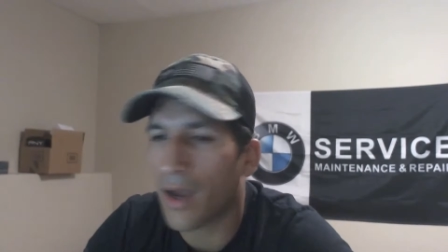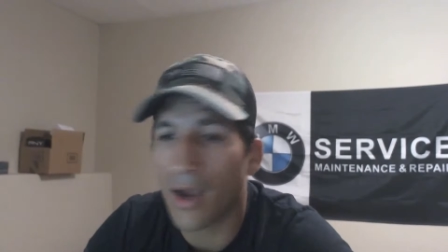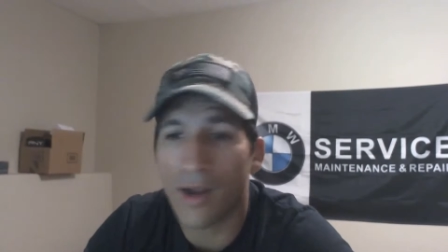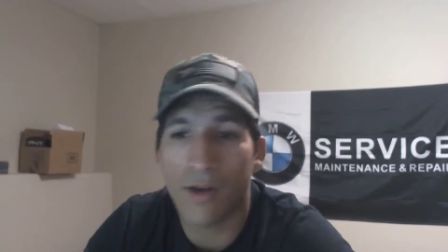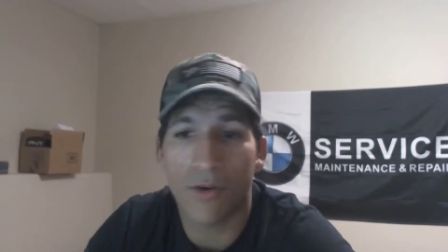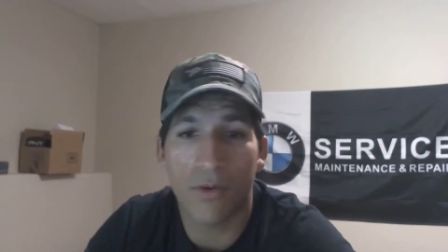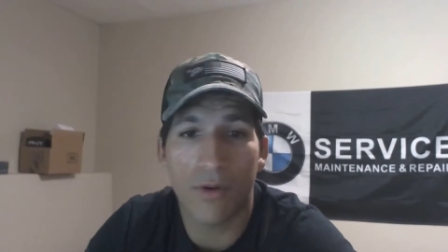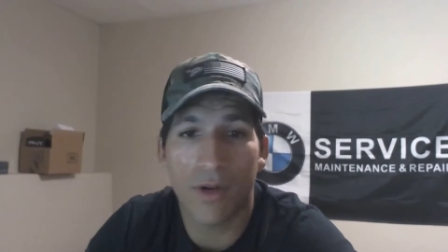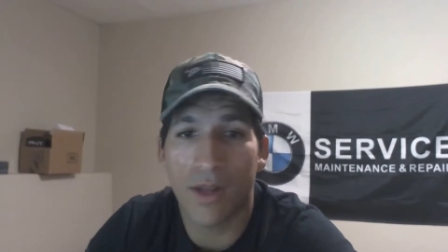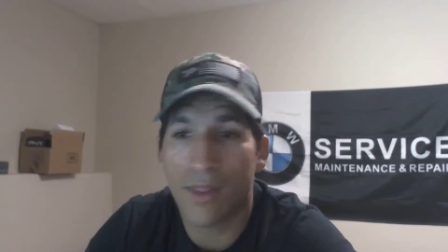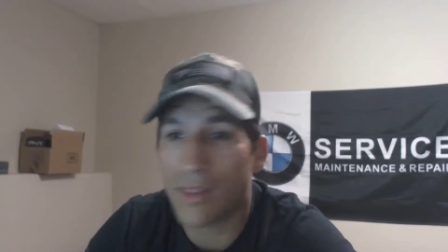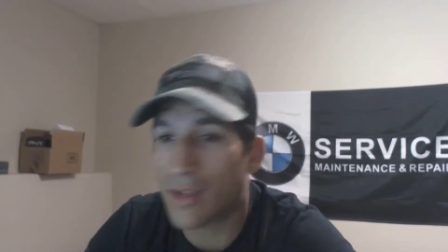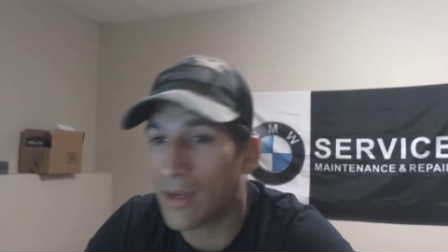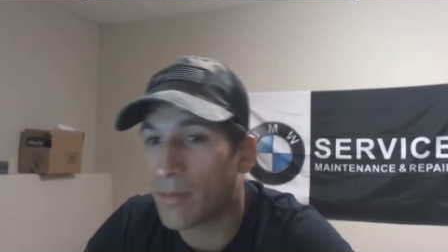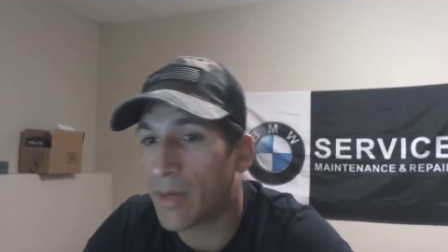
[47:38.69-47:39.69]
I know
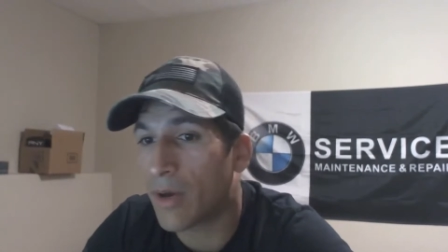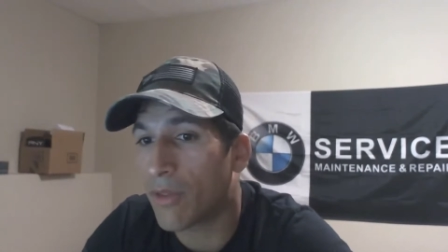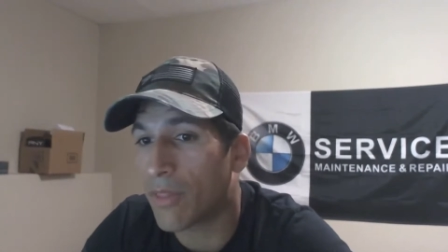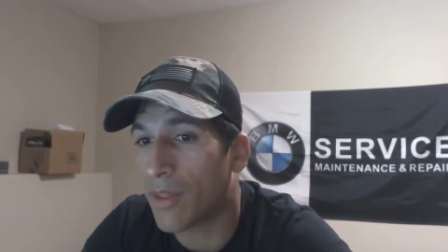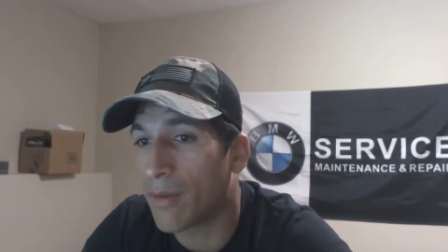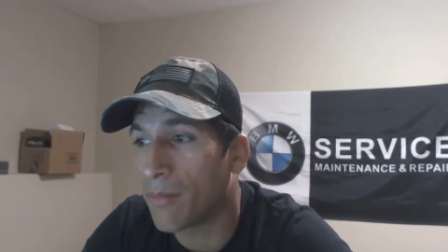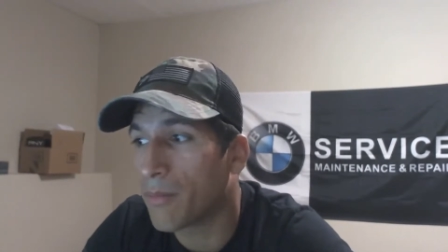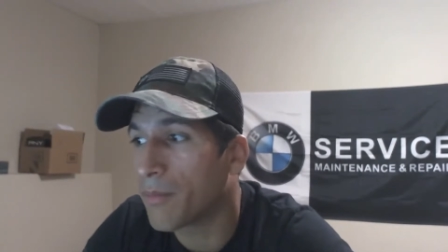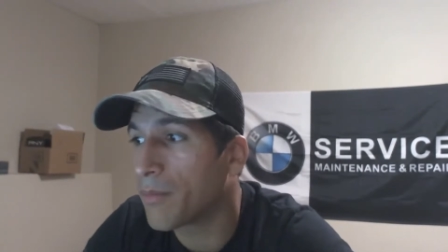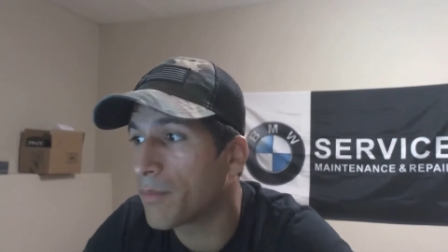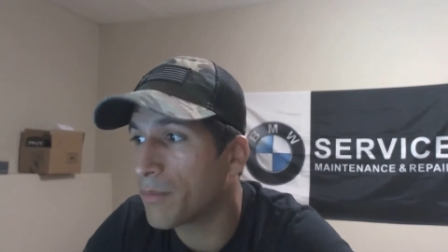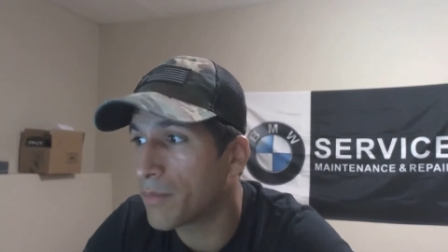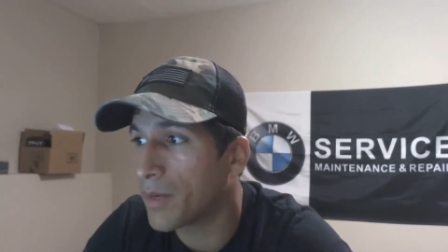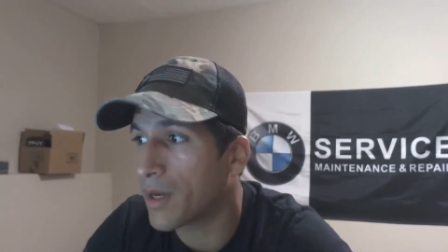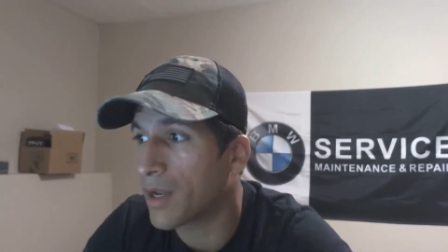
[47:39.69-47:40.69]
nothing about them,
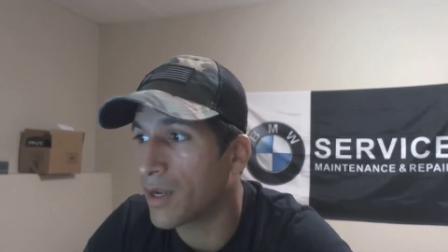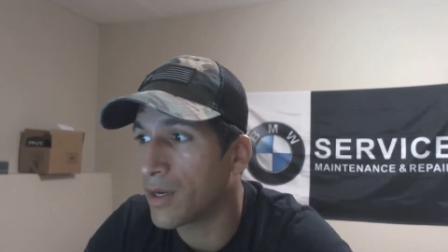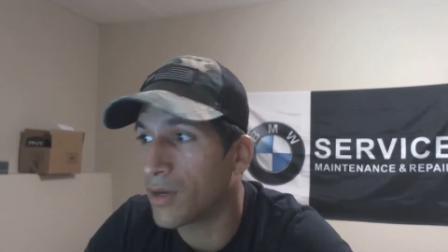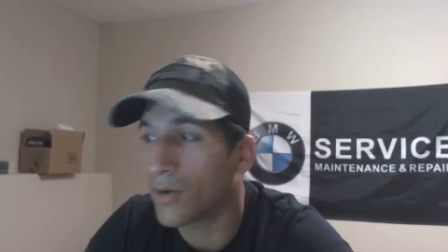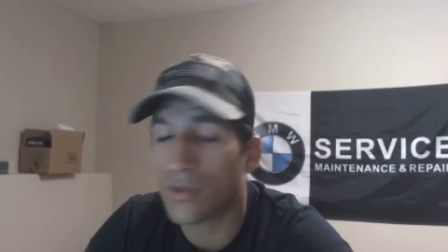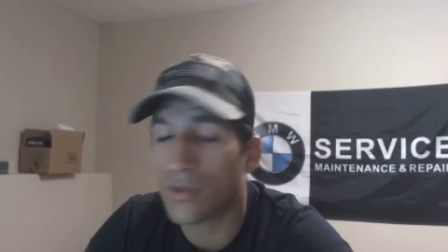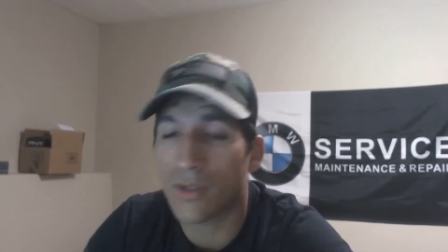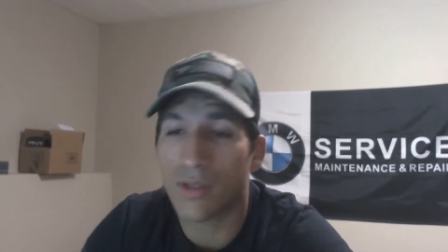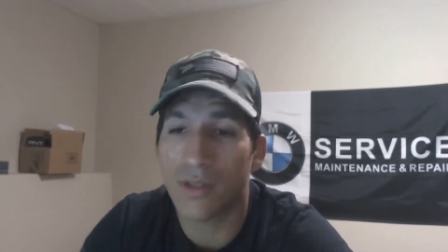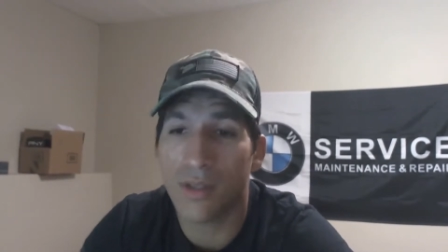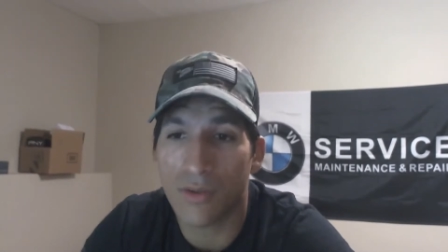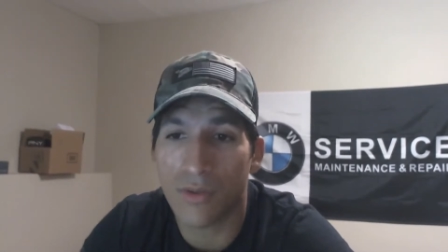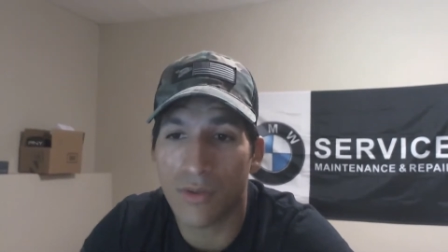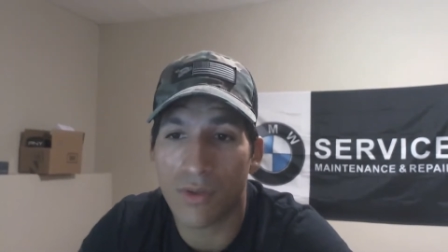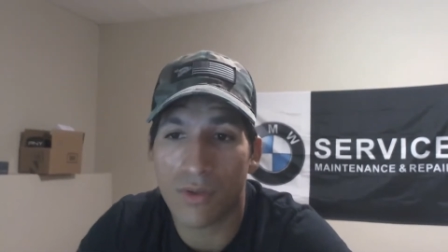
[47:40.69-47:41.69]
but I know it's
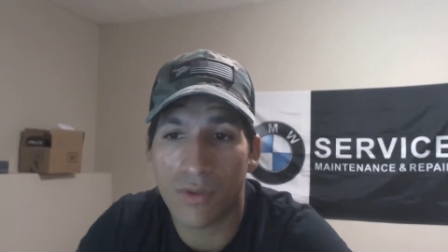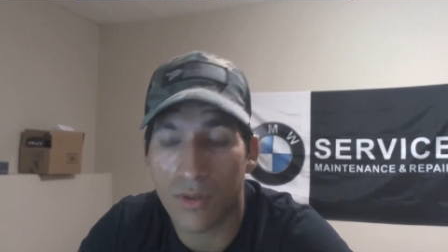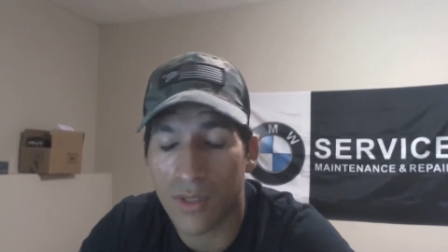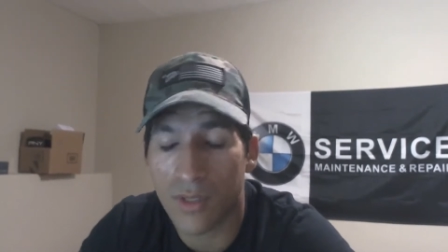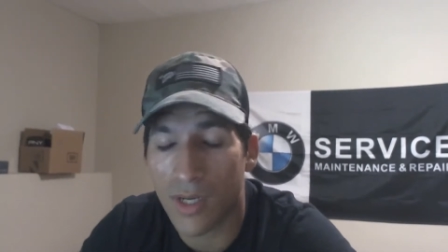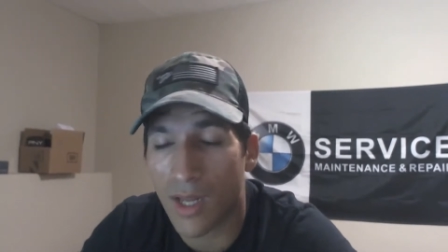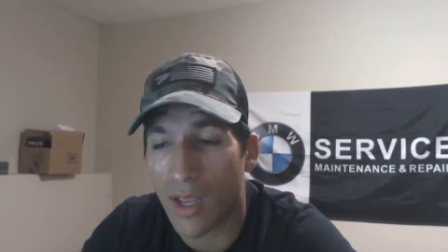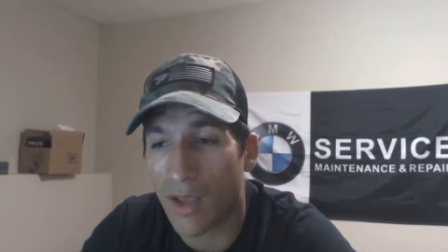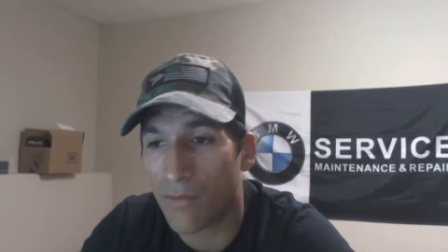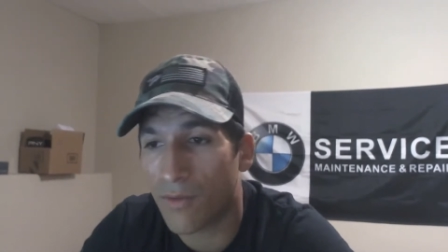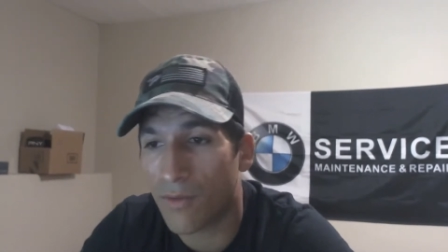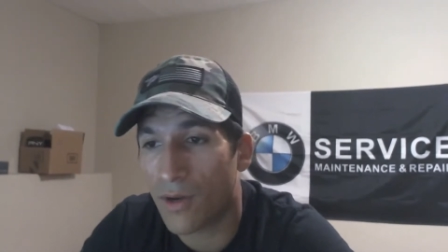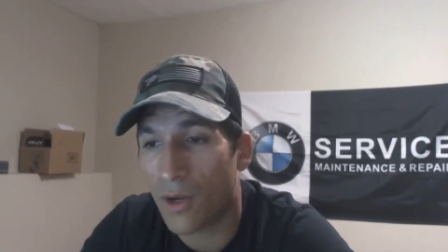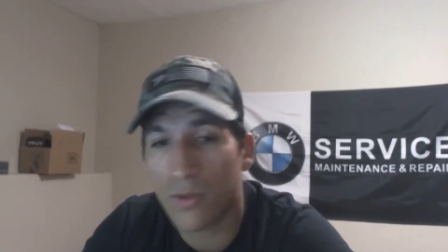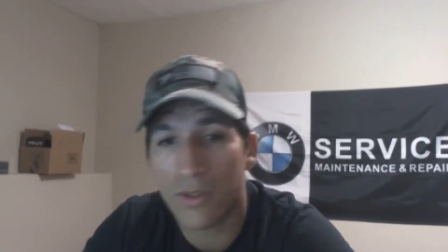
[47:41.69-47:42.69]
diesel, so it's going to have
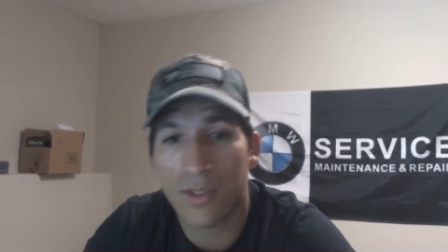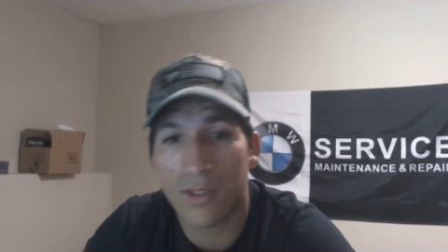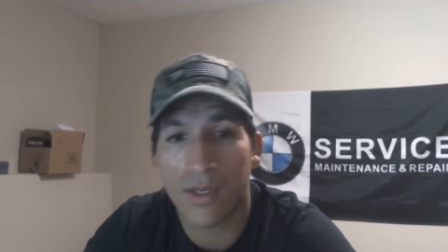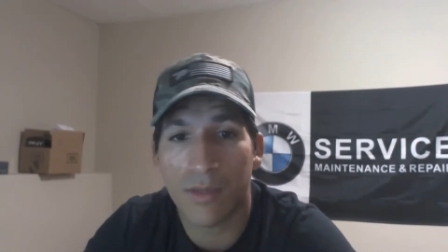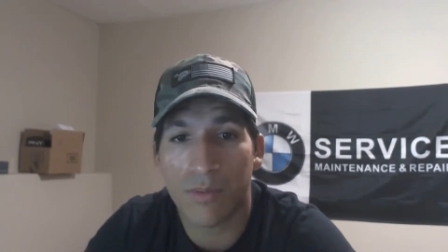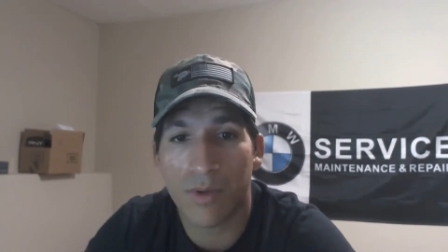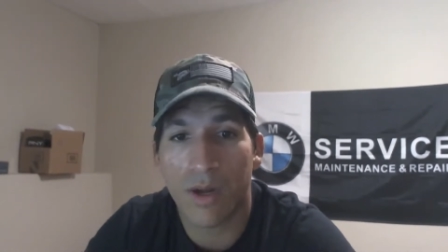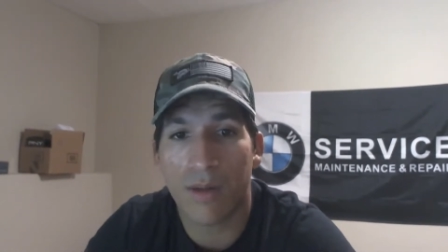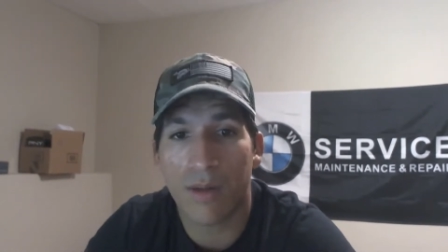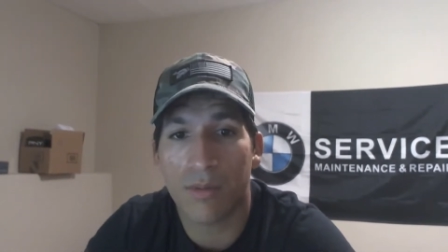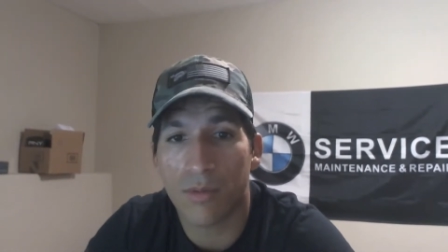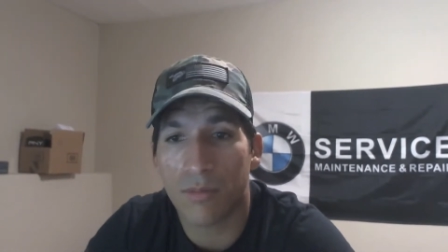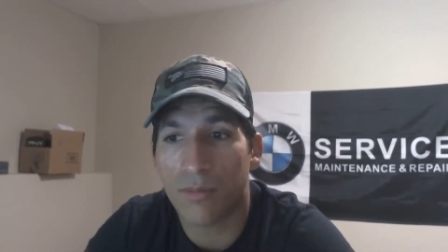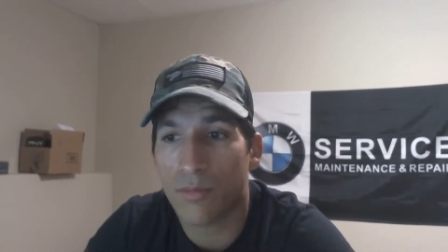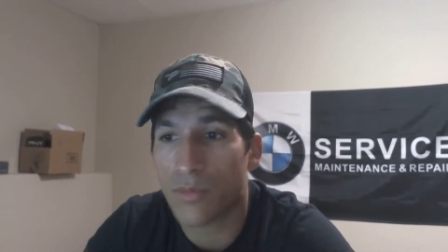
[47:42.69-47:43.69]
glow stick
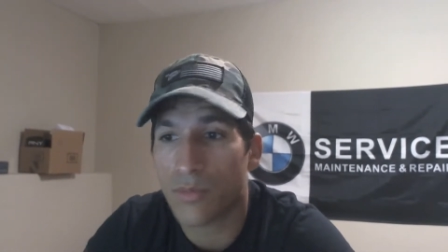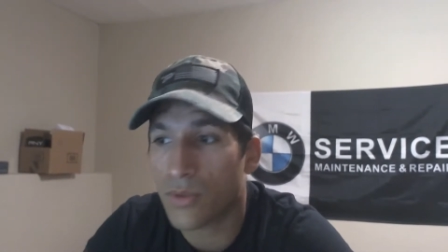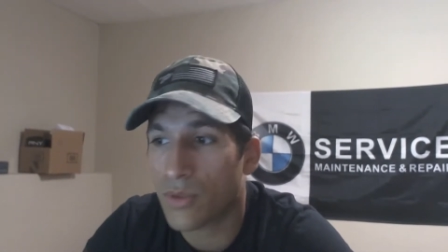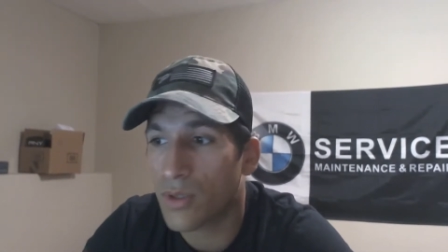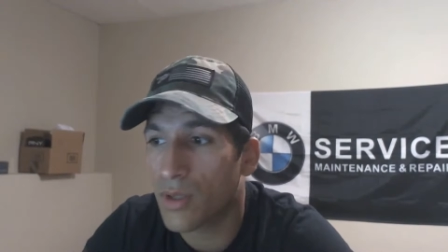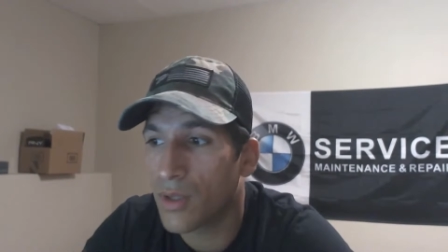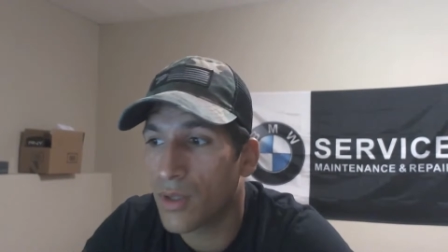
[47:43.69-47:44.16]
problems